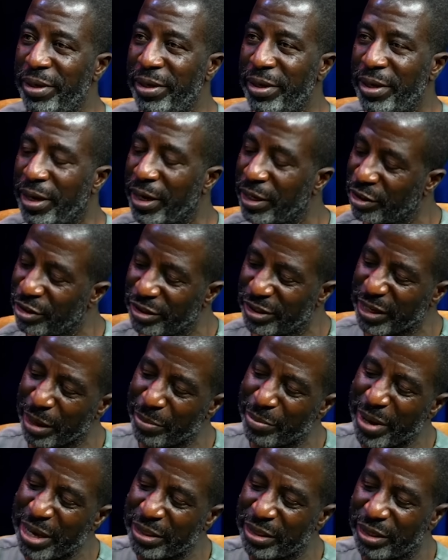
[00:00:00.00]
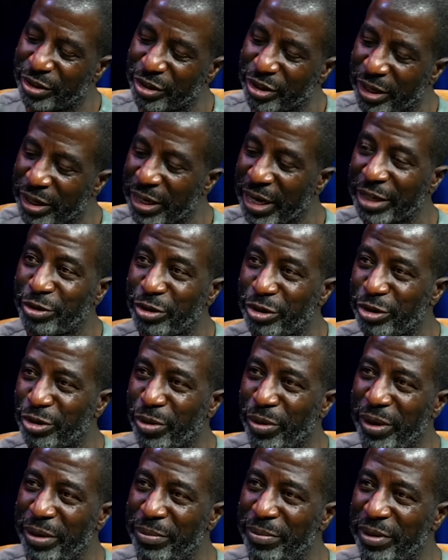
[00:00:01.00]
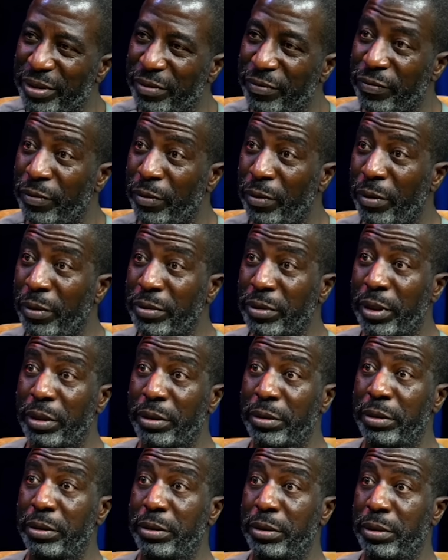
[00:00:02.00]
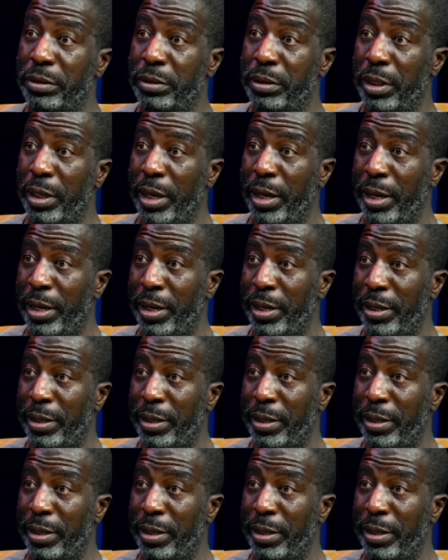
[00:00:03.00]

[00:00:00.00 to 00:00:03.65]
As soon as I made the turn, I just saw him on the floor. I was like, damn.